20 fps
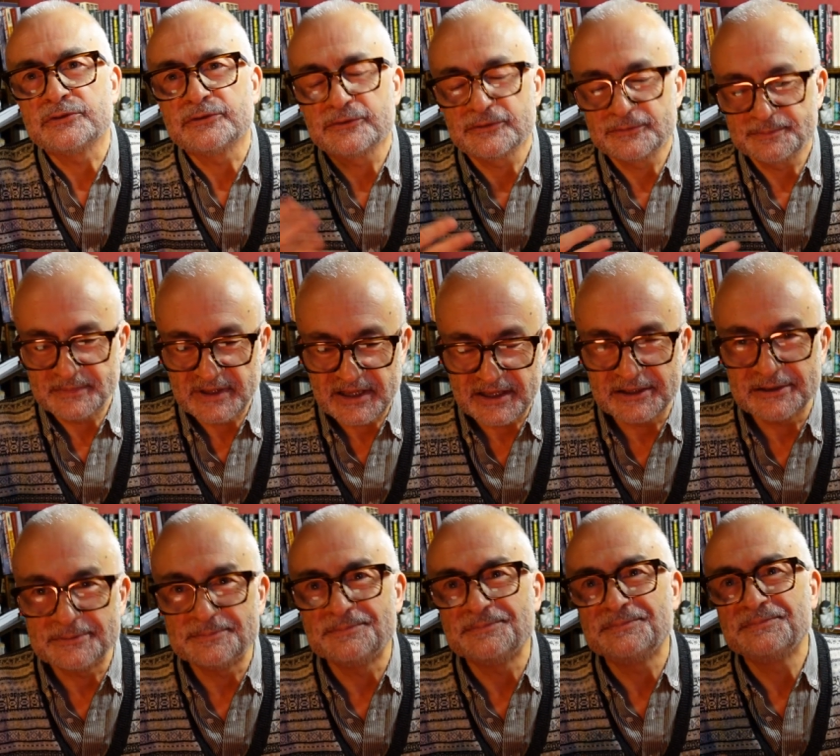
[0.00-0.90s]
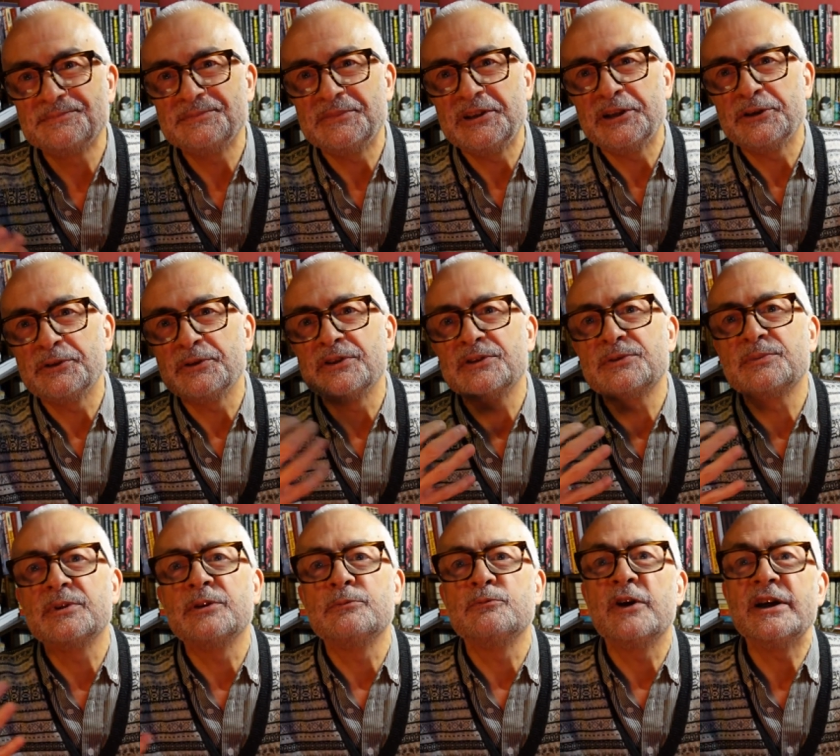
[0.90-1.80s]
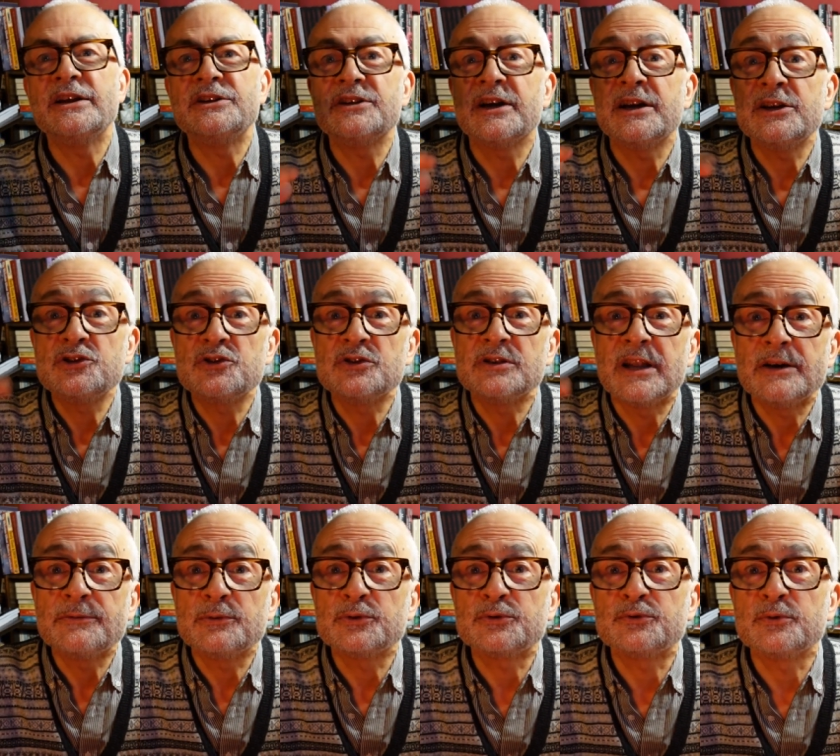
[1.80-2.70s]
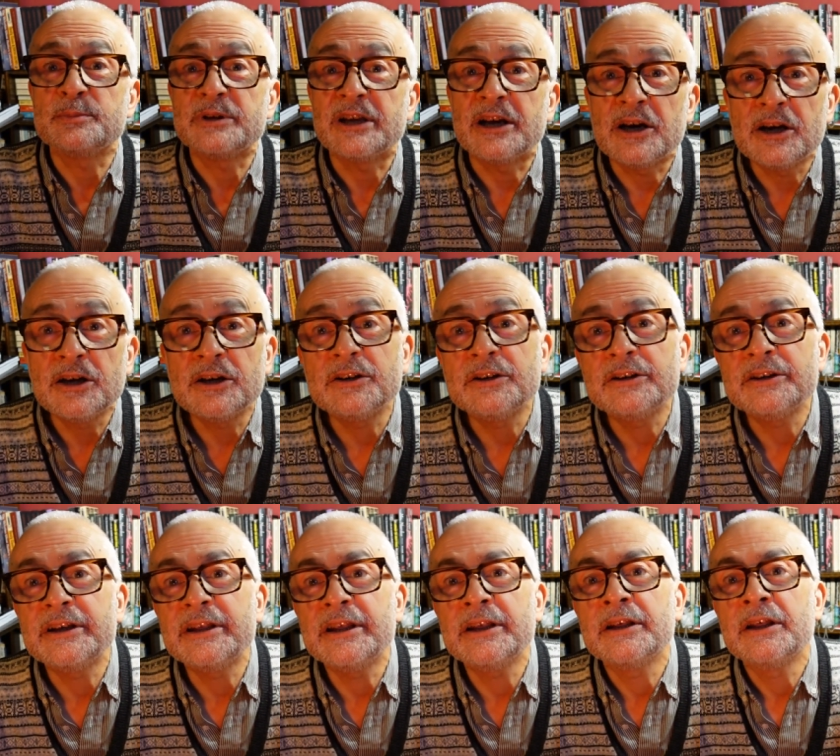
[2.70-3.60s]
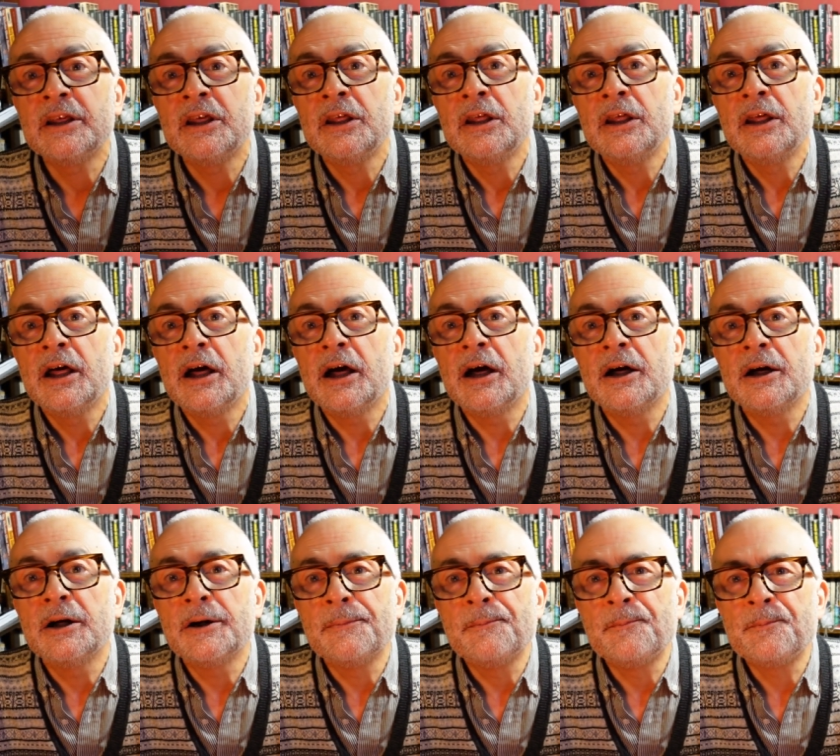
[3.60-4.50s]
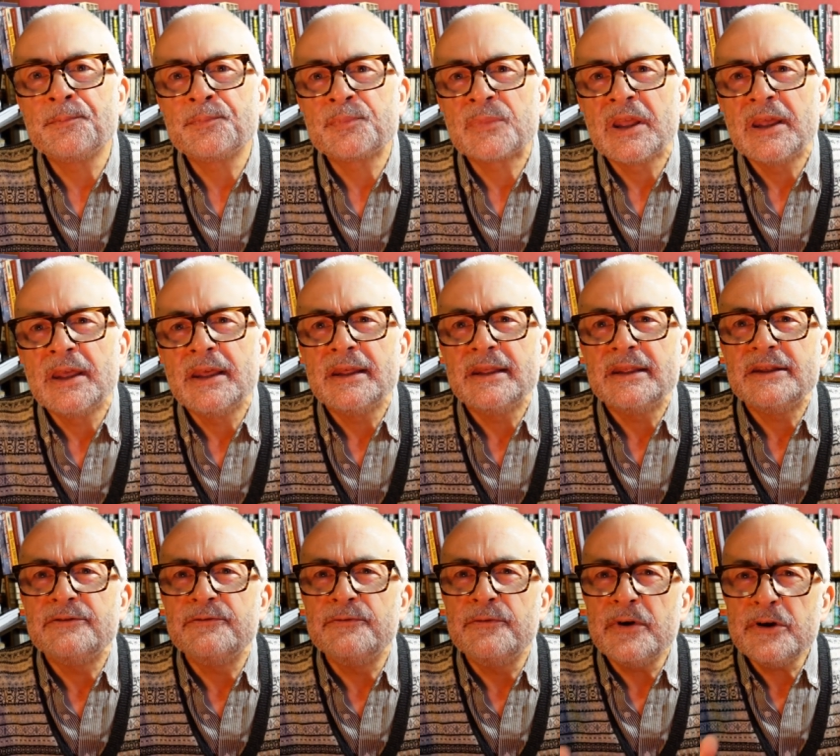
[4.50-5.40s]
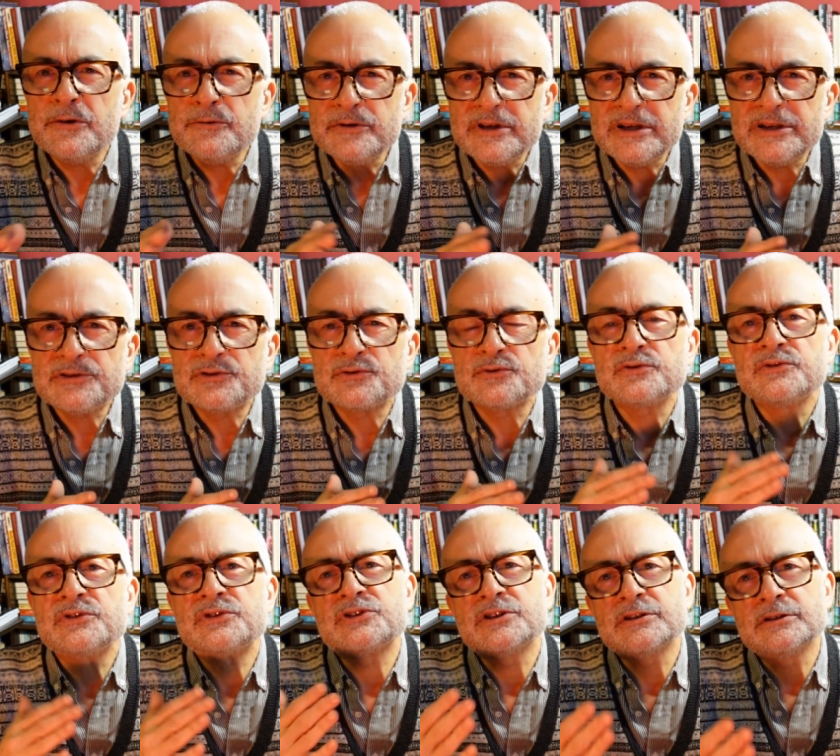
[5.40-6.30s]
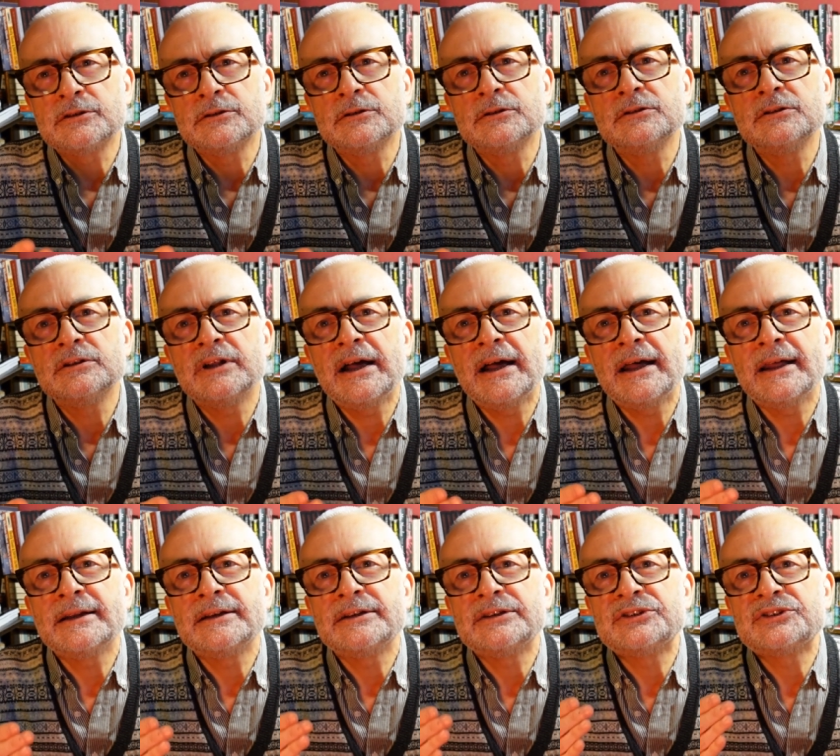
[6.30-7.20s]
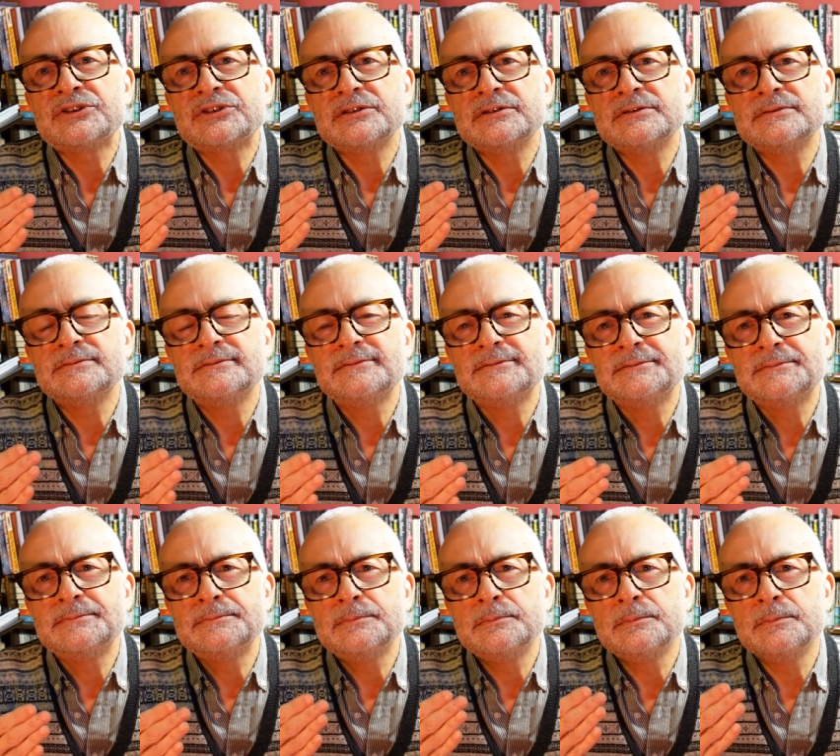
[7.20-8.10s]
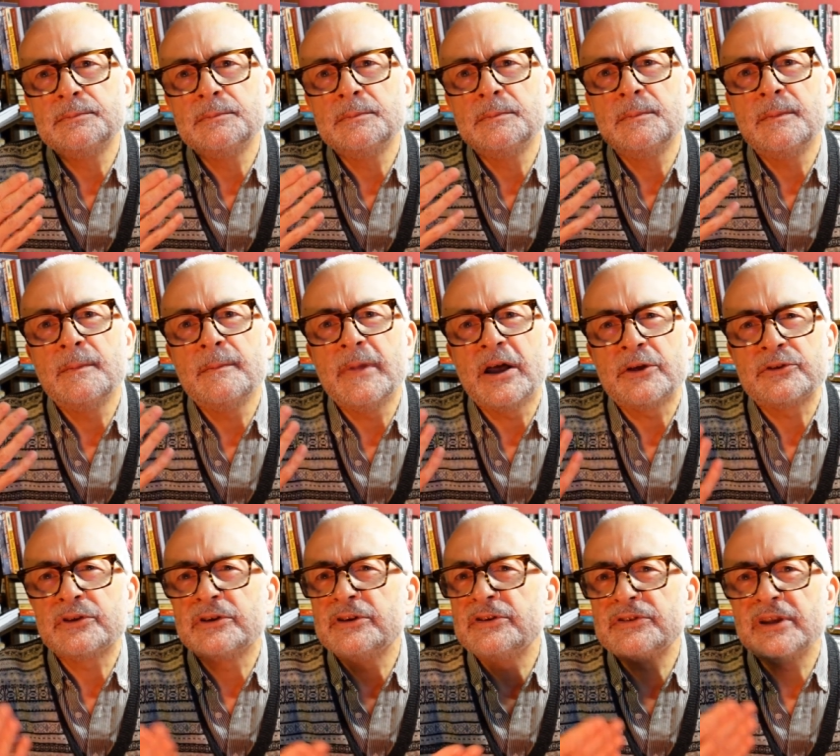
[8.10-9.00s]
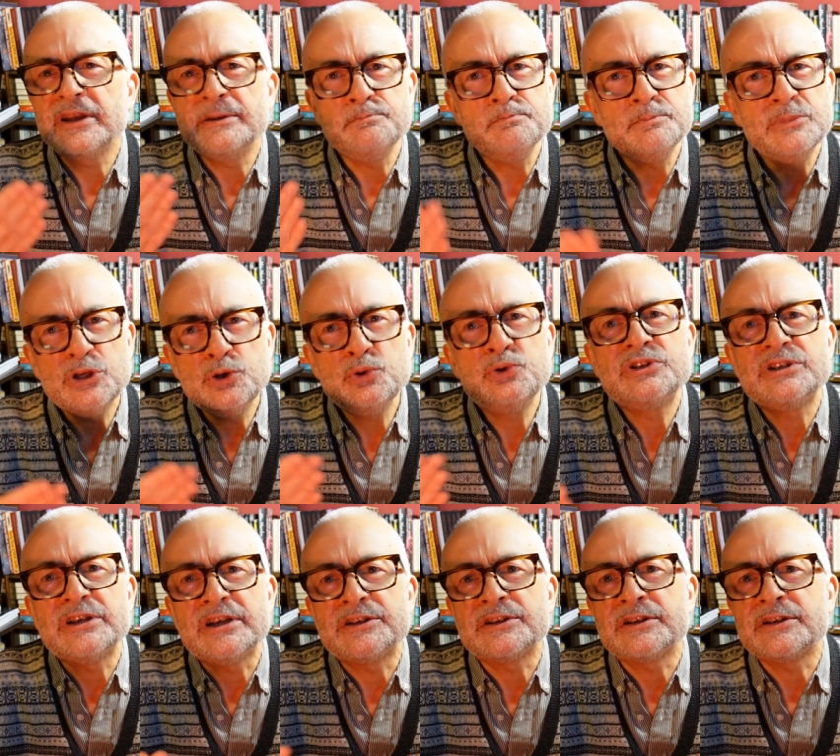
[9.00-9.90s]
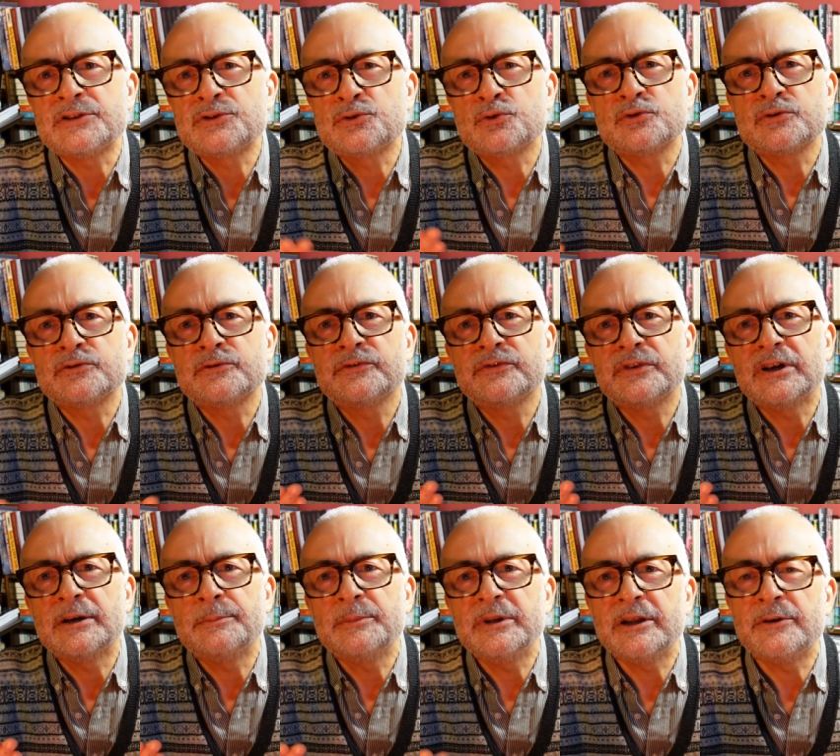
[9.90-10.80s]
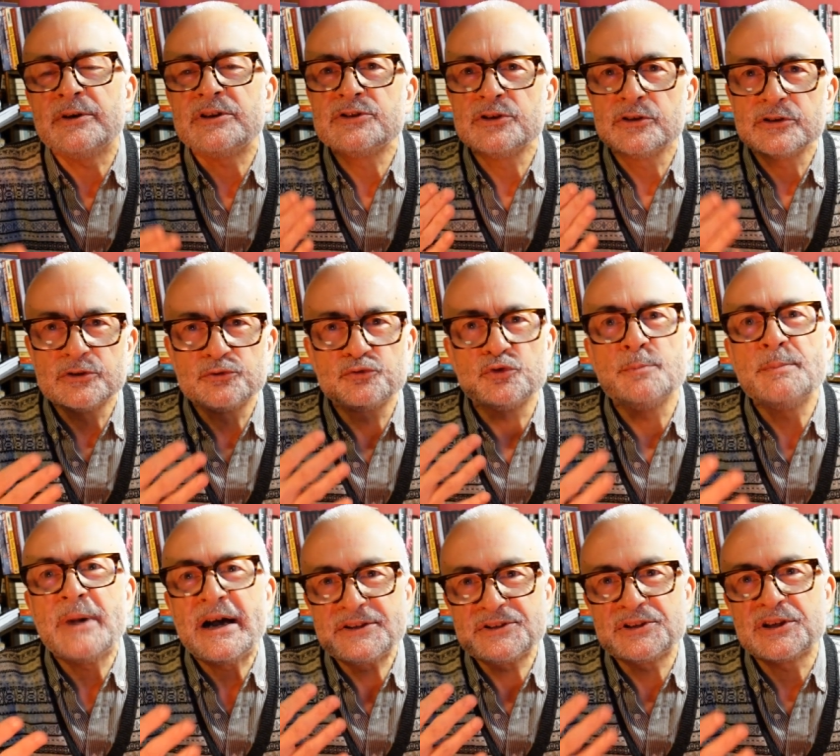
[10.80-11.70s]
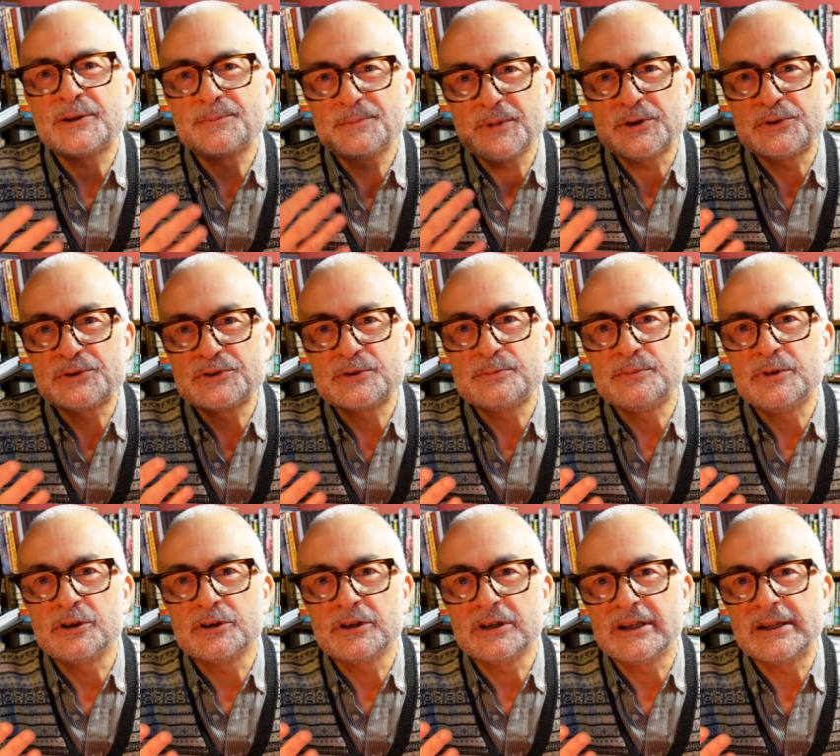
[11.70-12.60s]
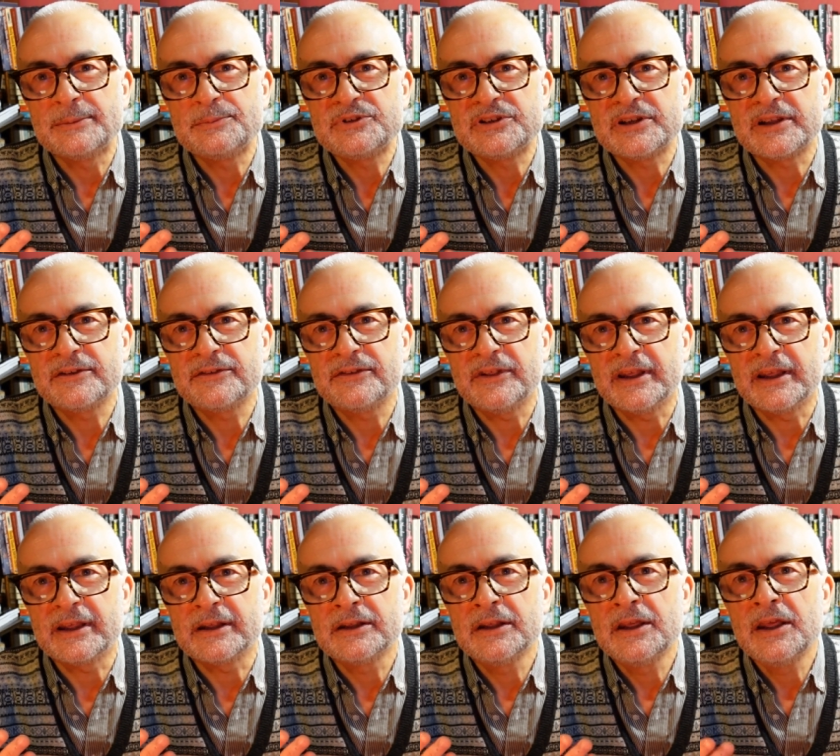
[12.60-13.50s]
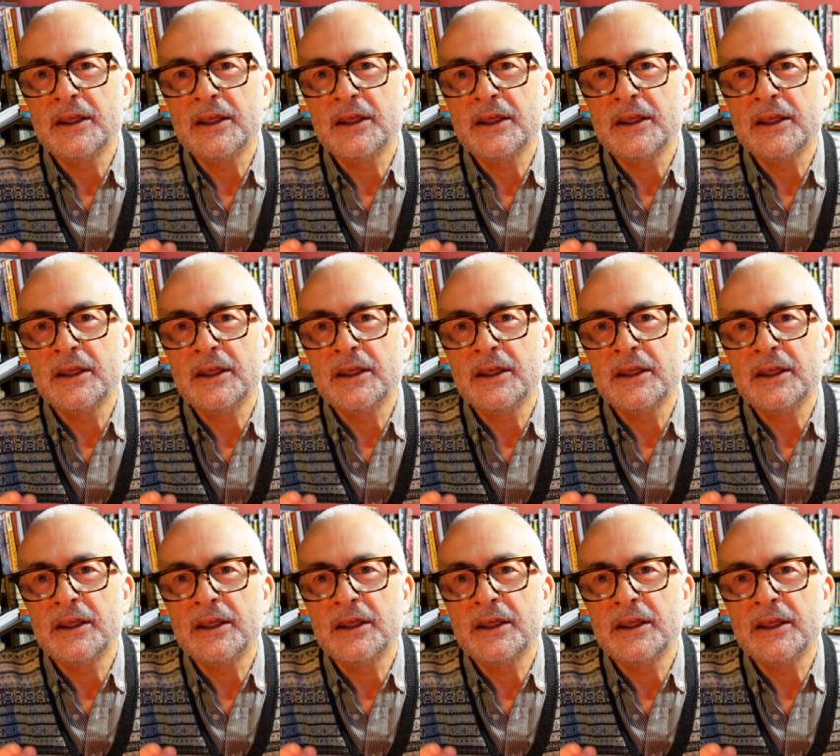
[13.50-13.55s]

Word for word: of um, you know the radiation levels are a bit high. Um, very sort of subtle and I was going to say muted is sort of um, you know it's not a dramatic post-apocalyptic thing.